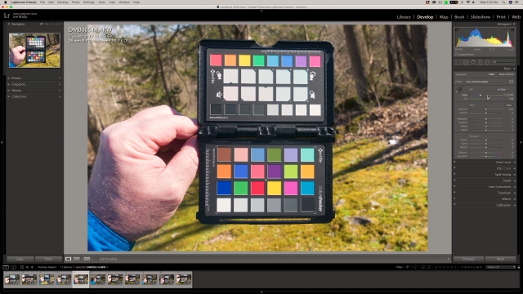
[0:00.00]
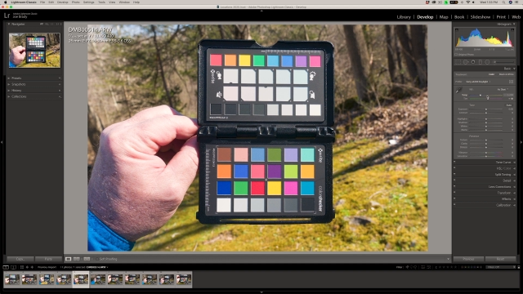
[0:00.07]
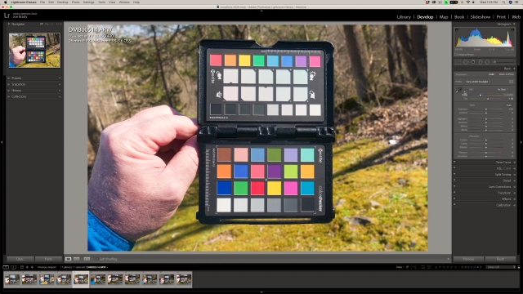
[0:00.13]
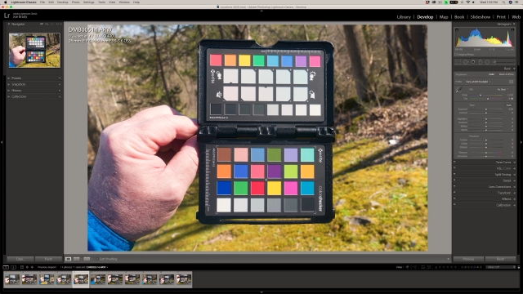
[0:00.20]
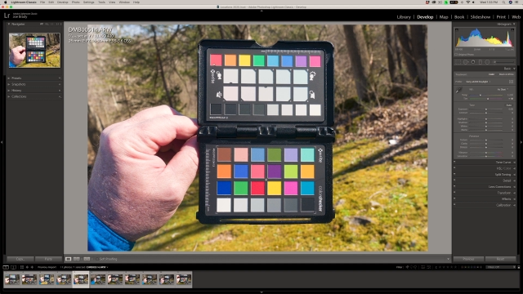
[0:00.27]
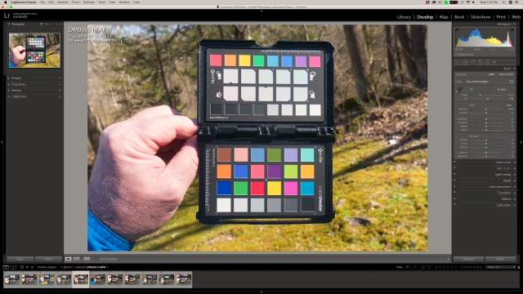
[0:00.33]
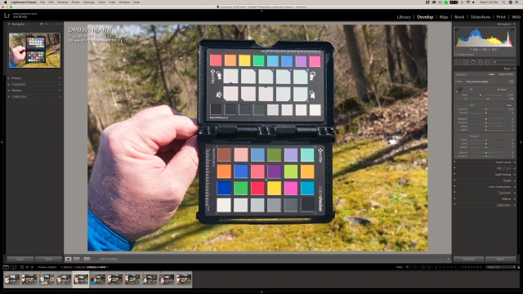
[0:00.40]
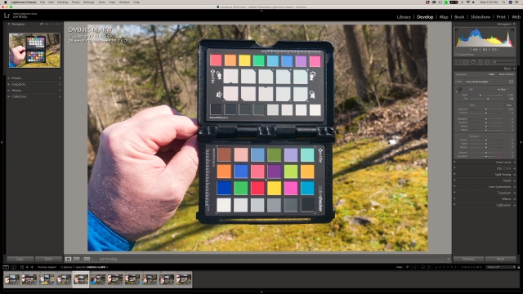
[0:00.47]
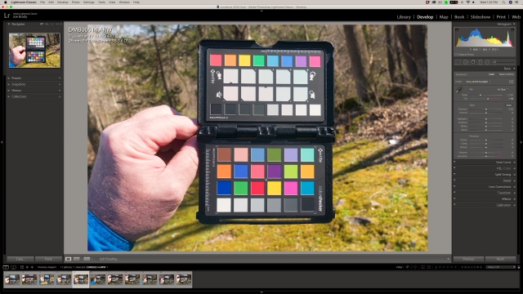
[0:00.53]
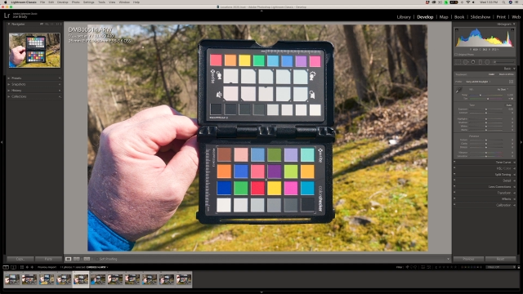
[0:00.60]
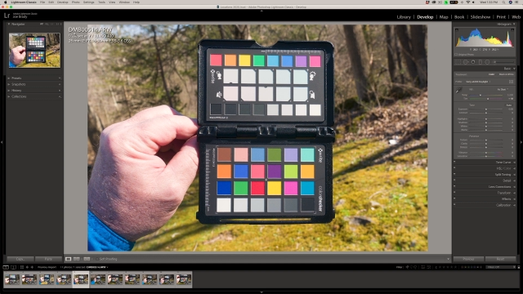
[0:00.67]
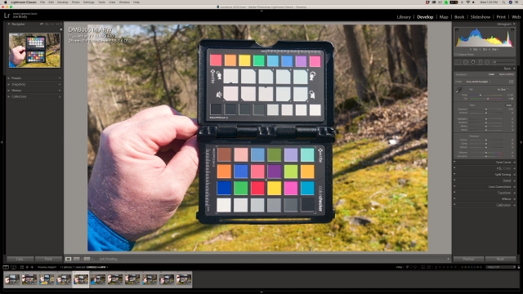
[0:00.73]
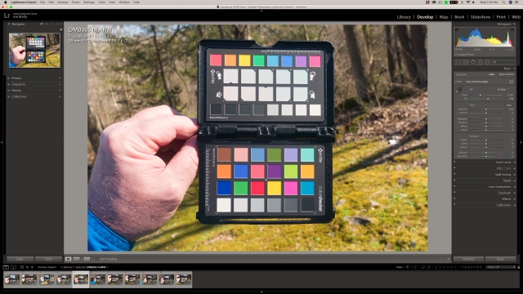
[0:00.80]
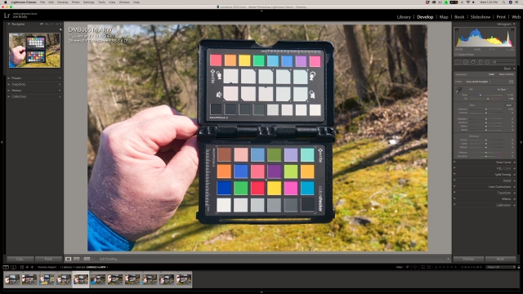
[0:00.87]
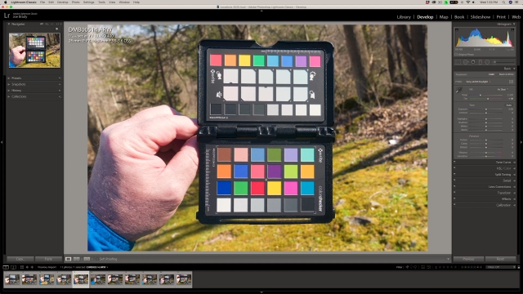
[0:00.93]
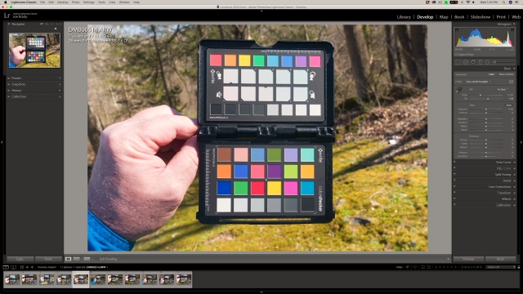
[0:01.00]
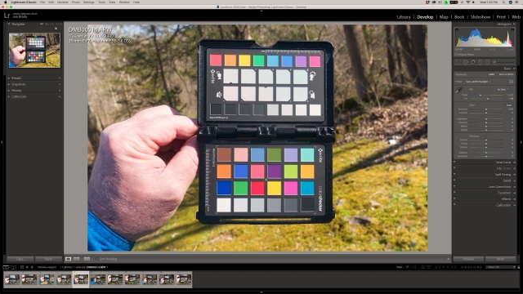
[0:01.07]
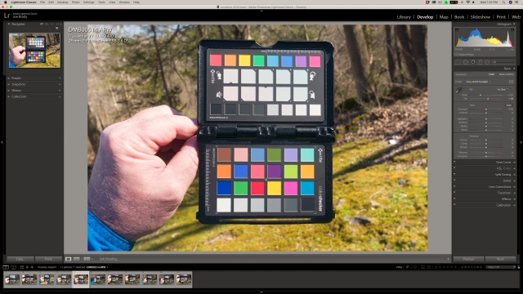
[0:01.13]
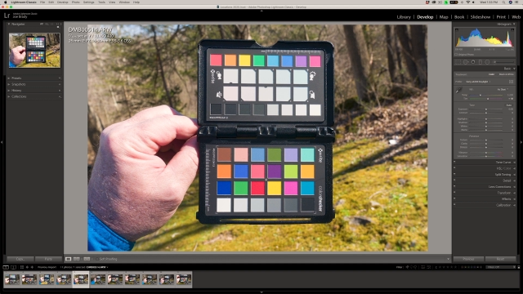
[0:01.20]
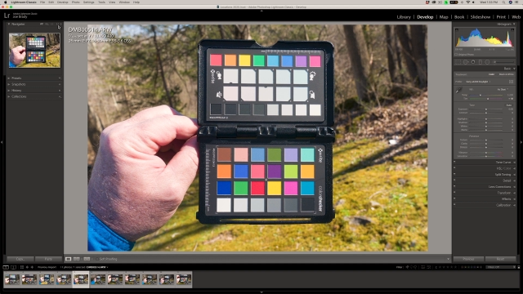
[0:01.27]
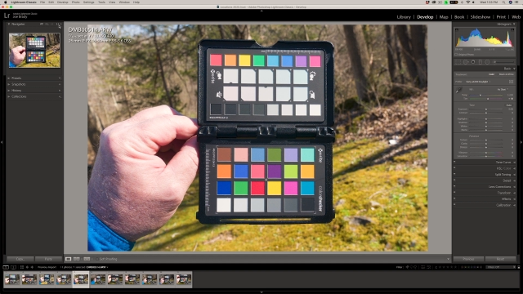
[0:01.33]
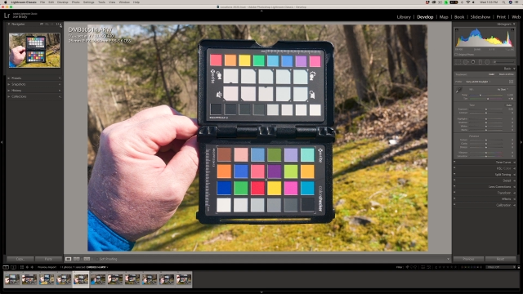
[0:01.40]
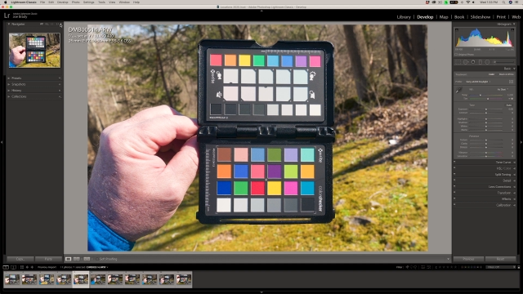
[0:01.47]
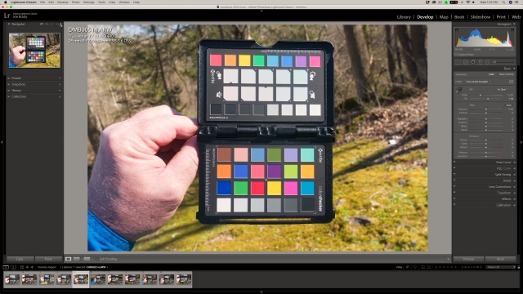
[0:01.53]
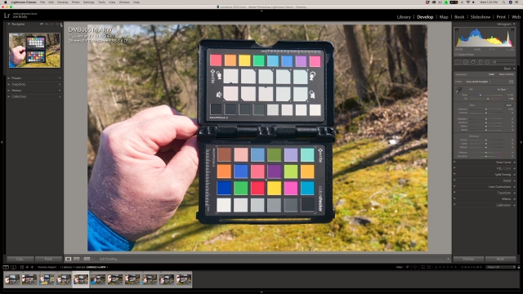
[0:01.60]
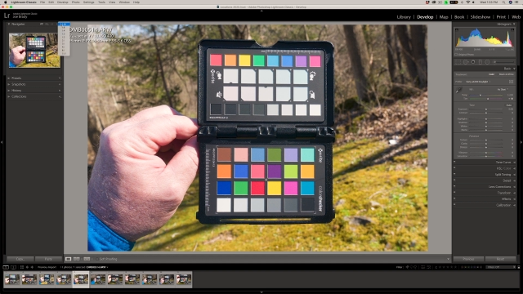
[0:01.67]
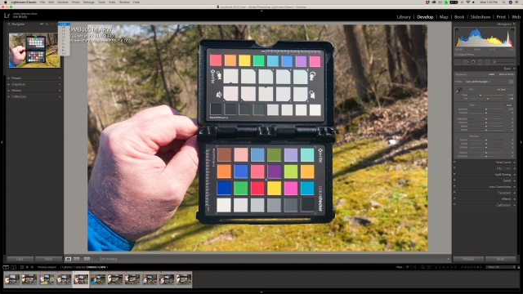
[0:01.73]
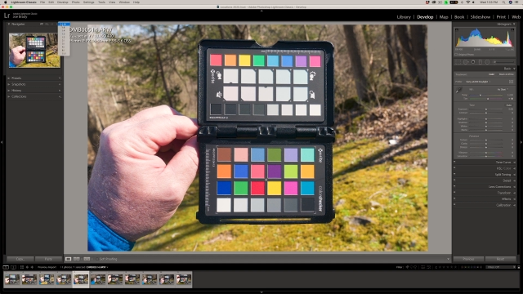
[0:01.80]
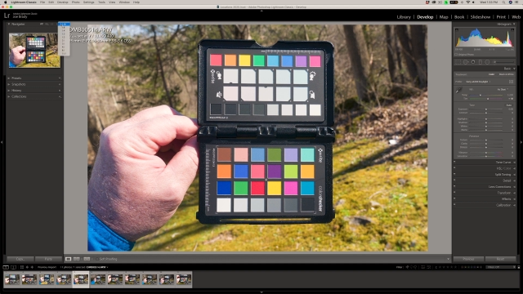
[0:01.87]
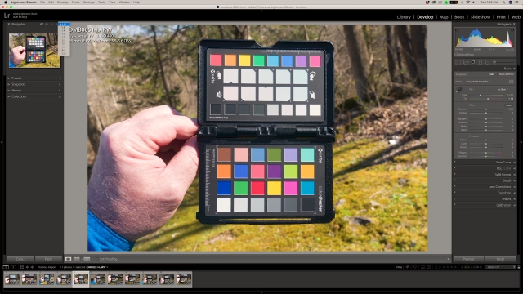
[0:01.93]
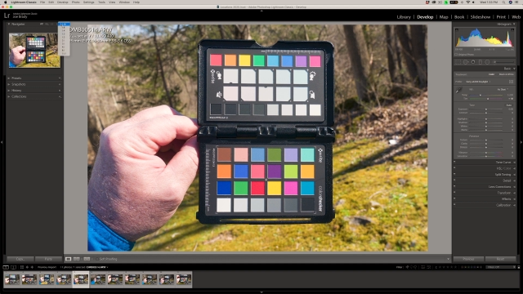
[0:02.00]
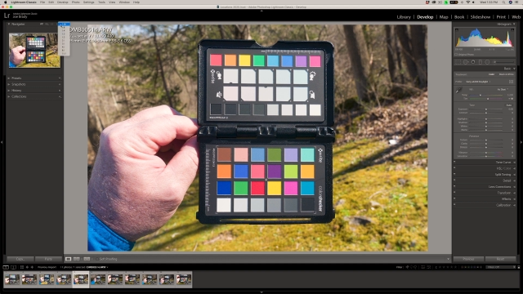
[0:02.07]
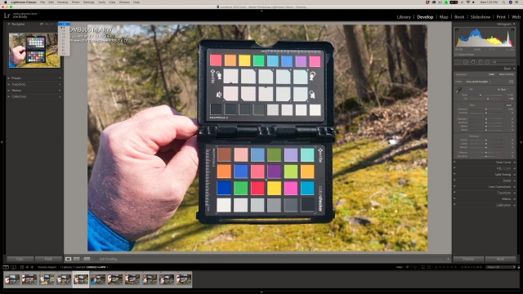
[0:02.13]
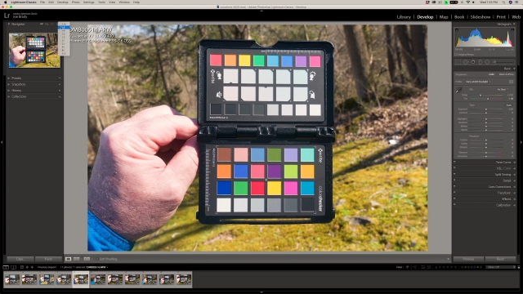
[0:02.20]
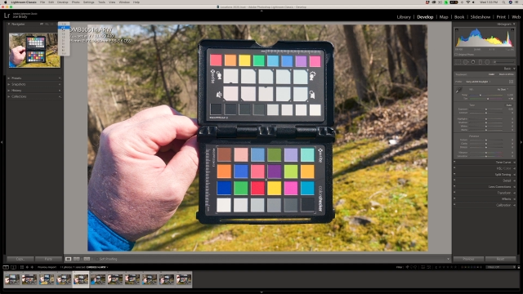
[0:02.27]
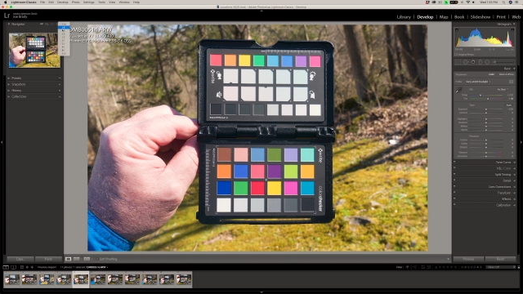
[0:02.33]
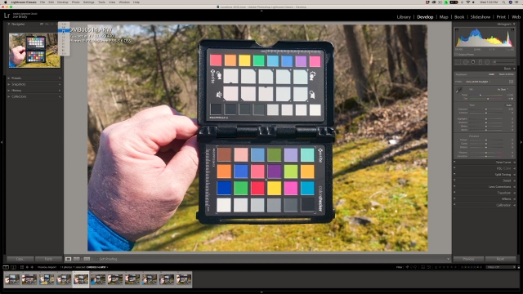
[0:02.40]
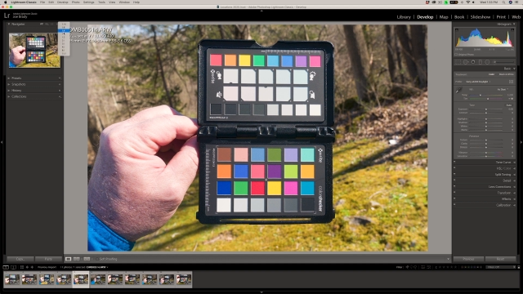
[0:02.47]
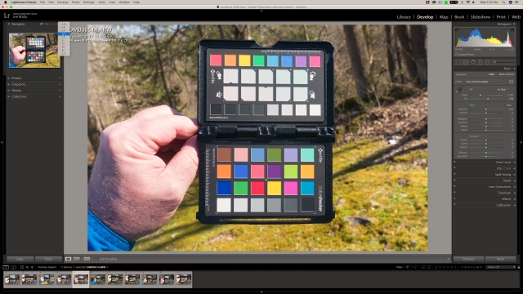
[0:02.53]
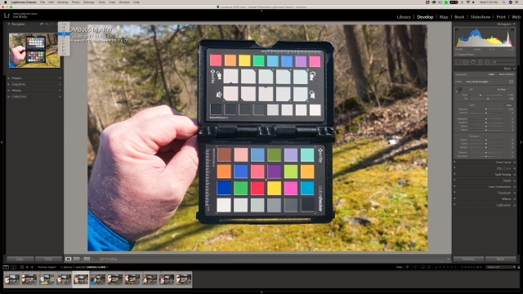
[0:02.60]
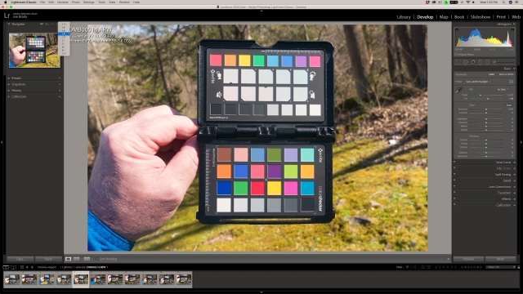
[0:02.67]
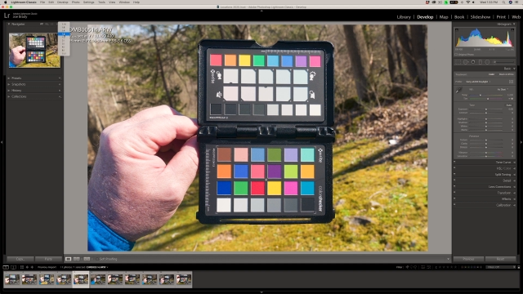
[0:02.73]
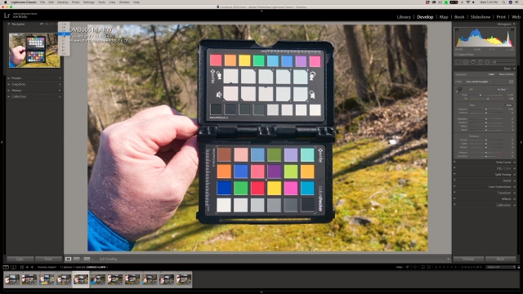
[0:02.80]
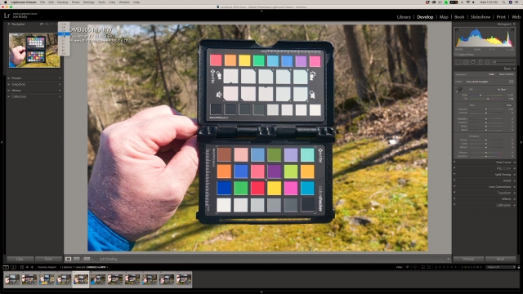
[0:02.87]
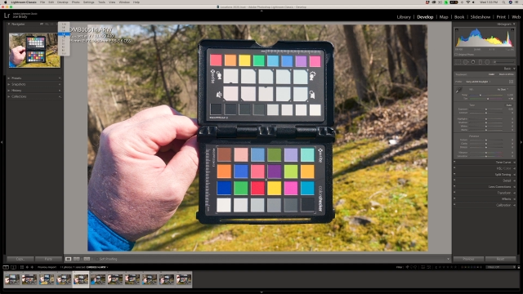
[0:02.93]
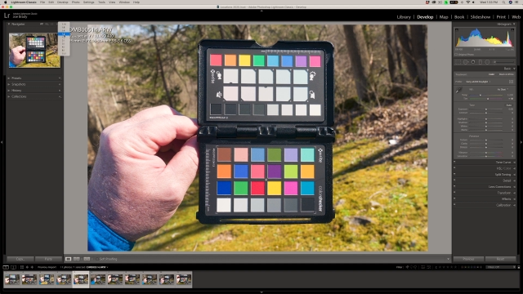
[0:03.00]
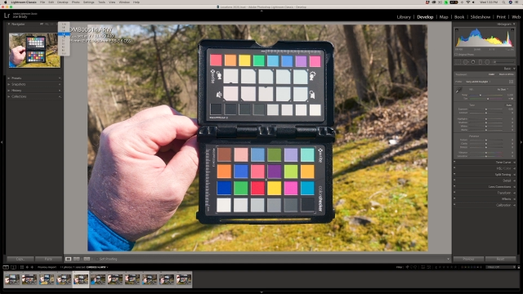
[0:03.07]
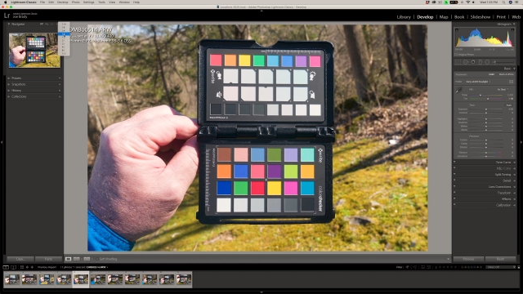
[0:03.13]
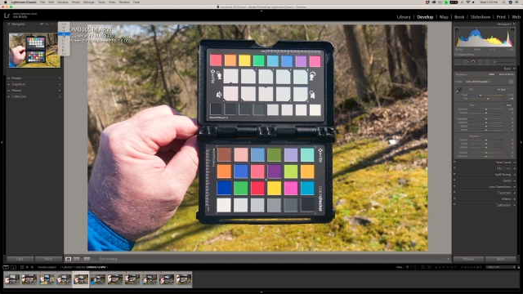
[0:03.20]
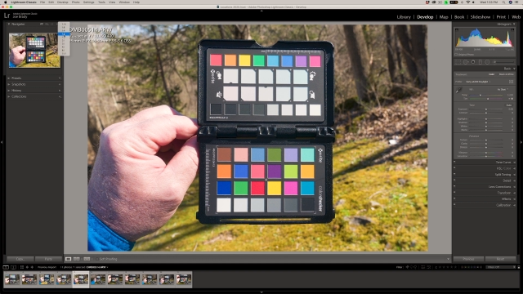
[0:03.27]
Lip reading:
Nobody's mouth can be seen.